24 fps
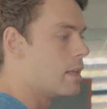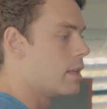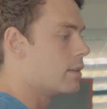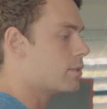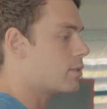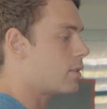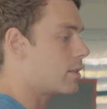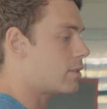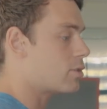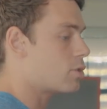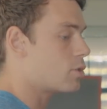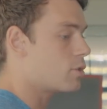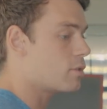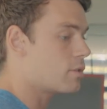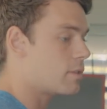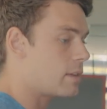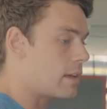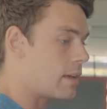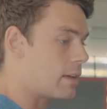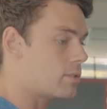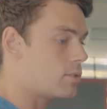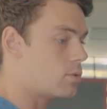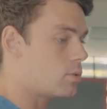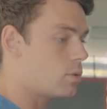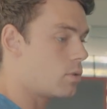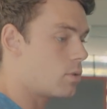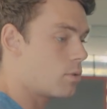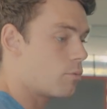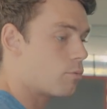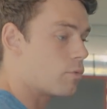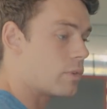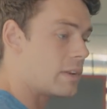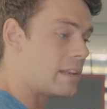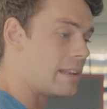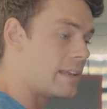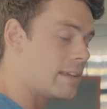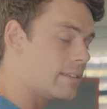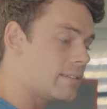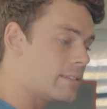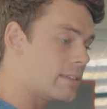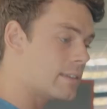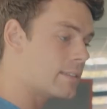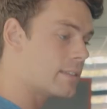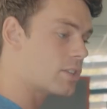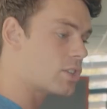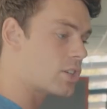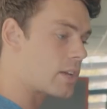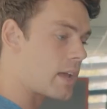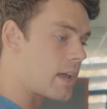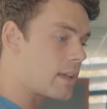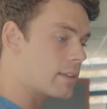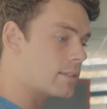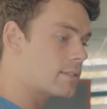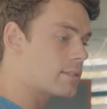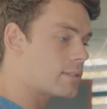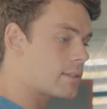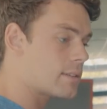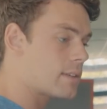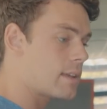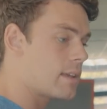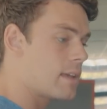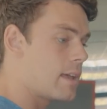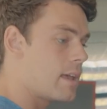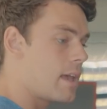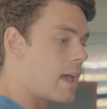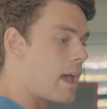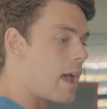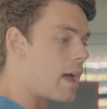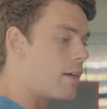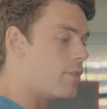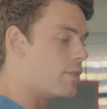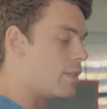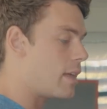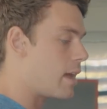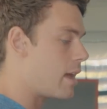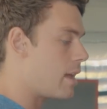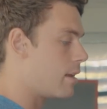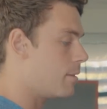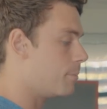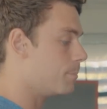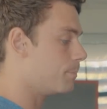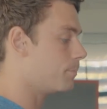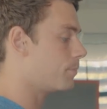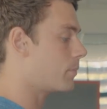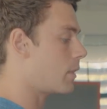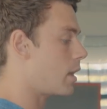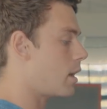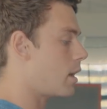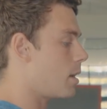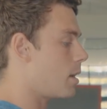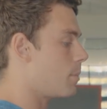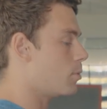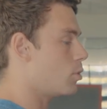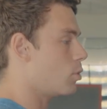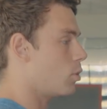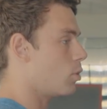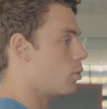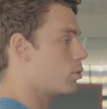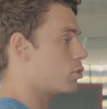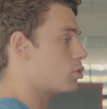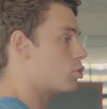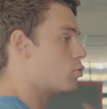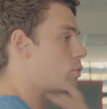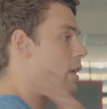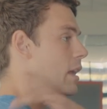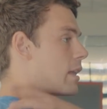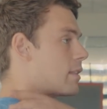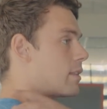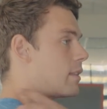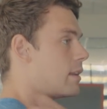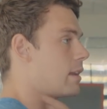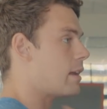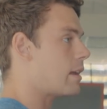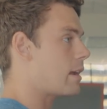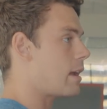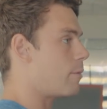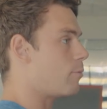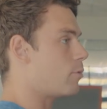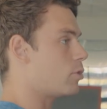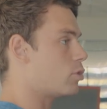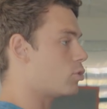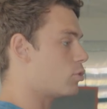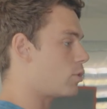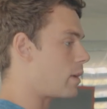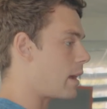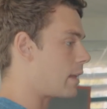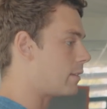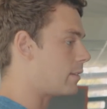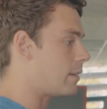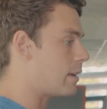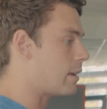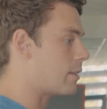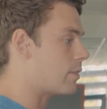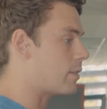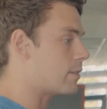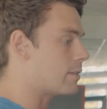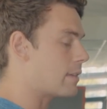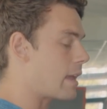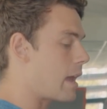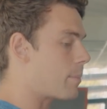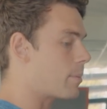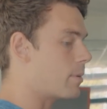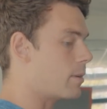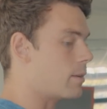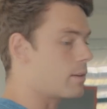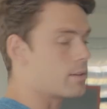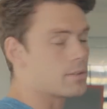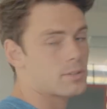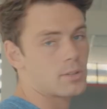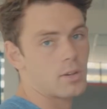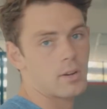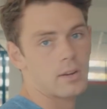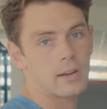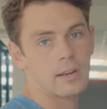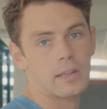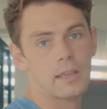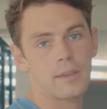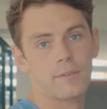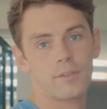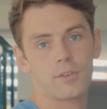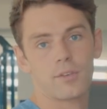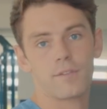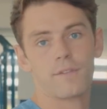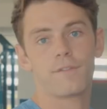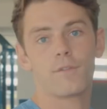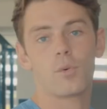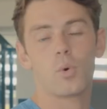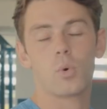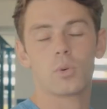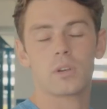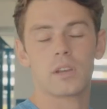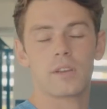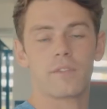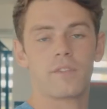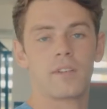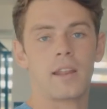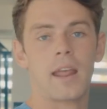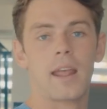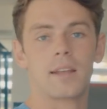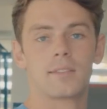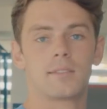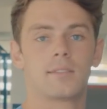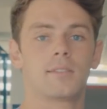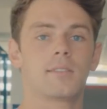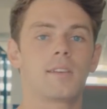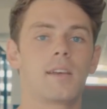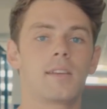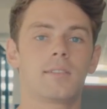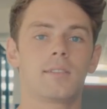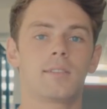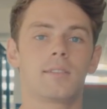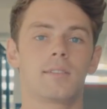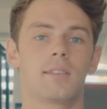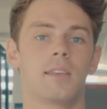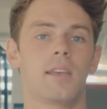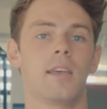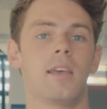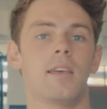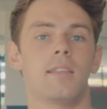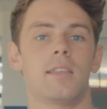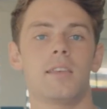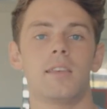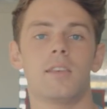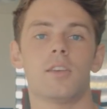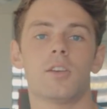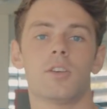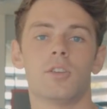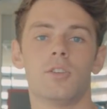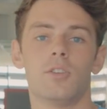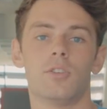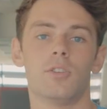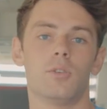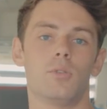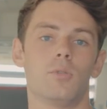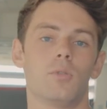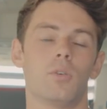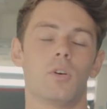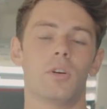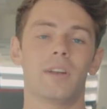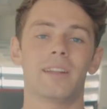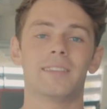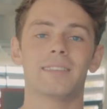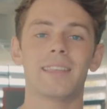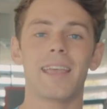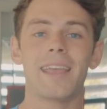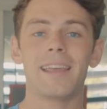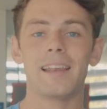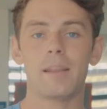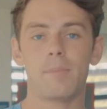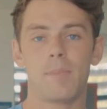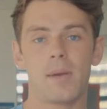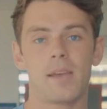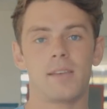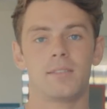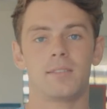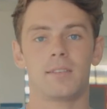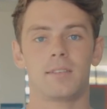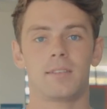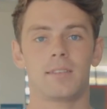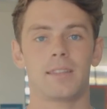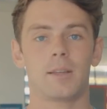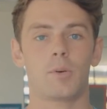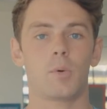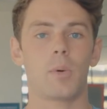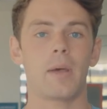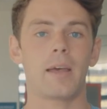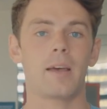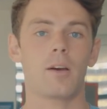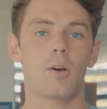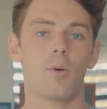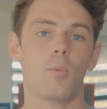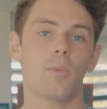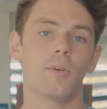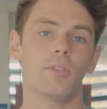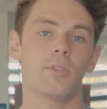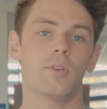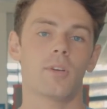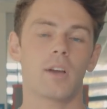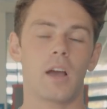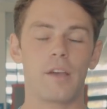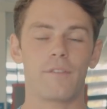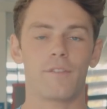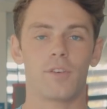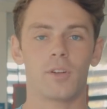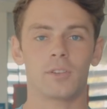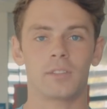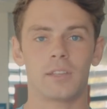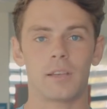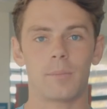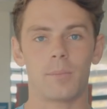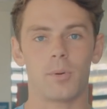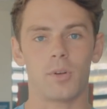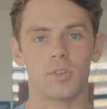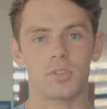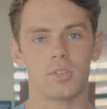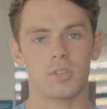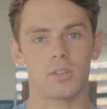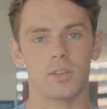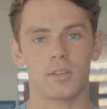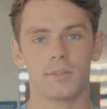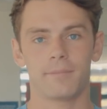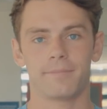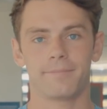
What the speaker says: So there's two things. You're releasing the chest, and then you're strengthening and retracting the scapula. So I'm going to give you 4 different exercises that you can do on a daily basis that will help with your kyphotic posture.